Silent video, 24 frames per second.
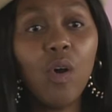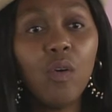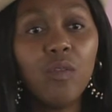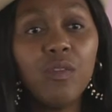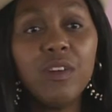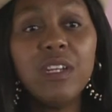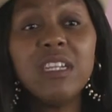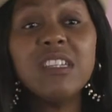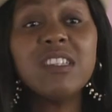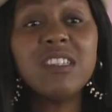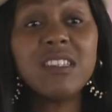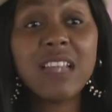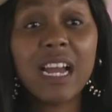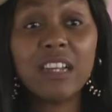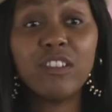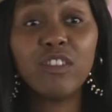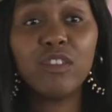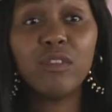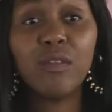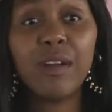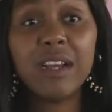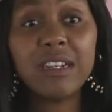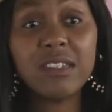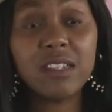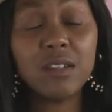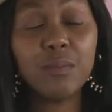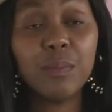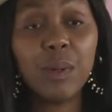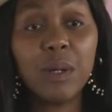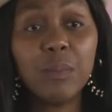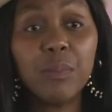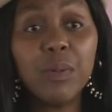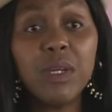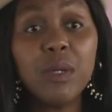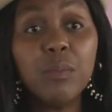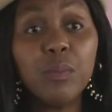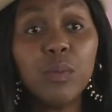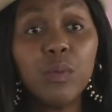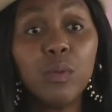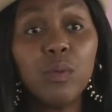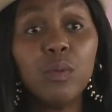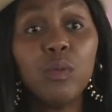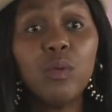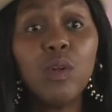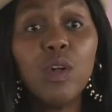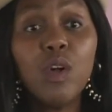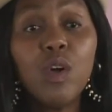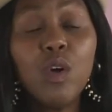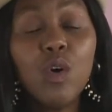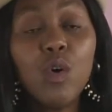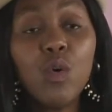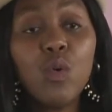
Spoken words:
overly saturated by people